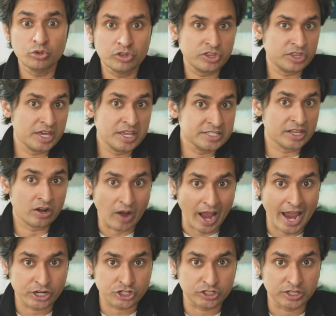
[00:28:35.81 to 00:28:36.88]
the things that are
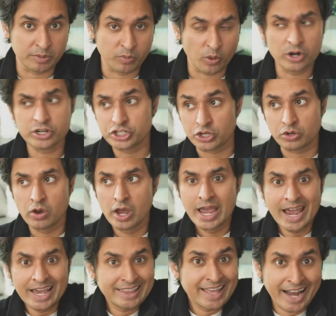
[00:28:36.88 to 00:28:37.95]
actually important to you.
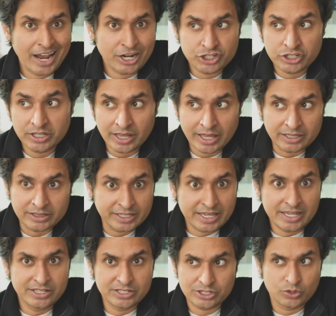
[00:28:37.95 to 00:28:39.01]
And that actually like
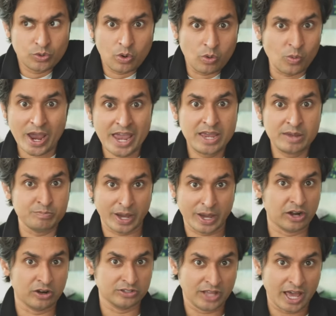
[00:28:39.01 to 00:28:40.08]
leads to a way
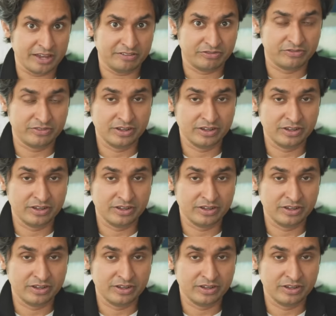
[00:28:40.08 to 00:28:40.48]
better life.